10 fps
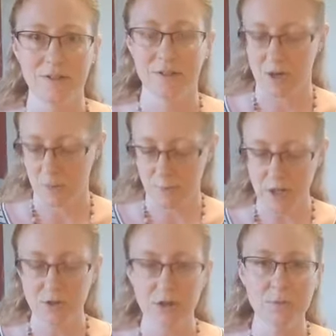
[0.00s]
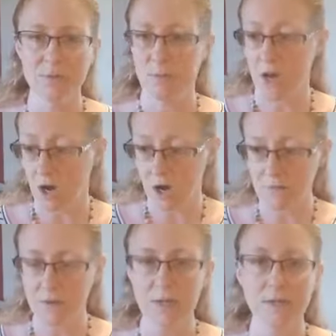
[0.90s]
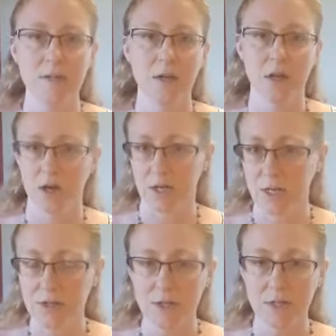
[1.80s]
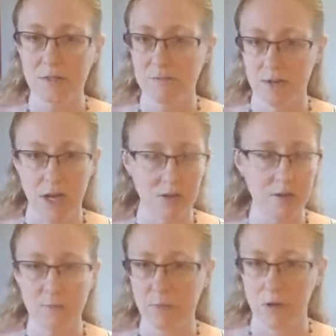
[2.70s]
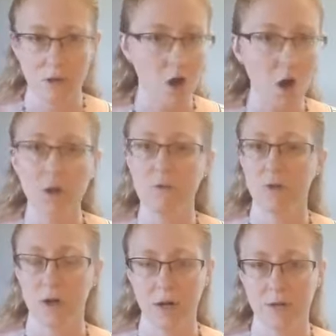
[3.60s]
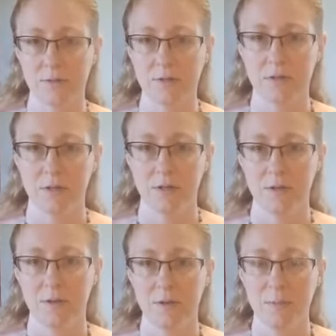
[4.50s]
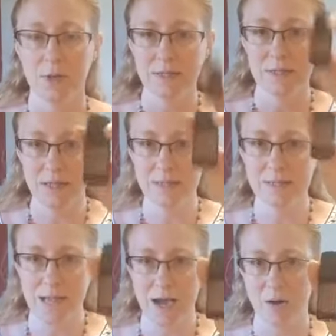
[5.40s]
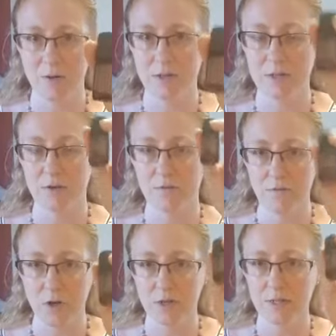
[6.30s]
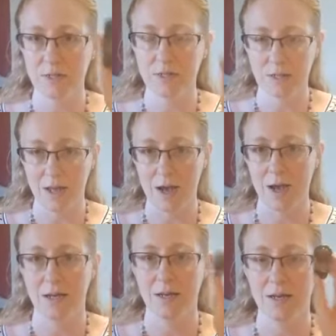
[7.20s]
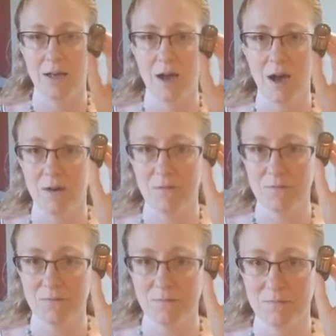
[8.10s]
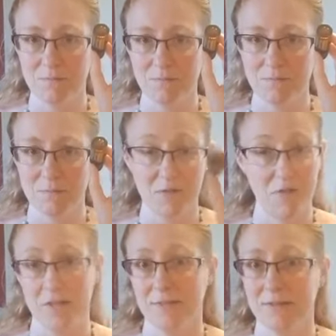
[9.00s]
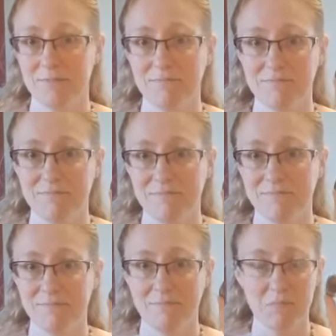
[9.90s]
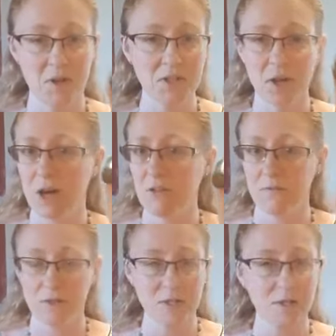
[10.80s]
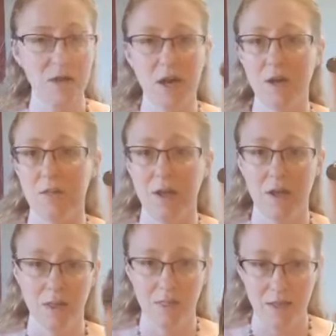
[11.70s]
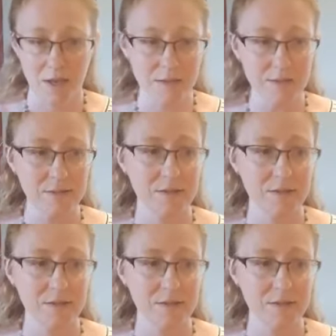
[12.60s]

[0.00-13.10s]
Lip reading: our bedrooms, my office, our kitchen, dining room, all over our house. Because this now is our first line of defense. Mental health, physical health, this,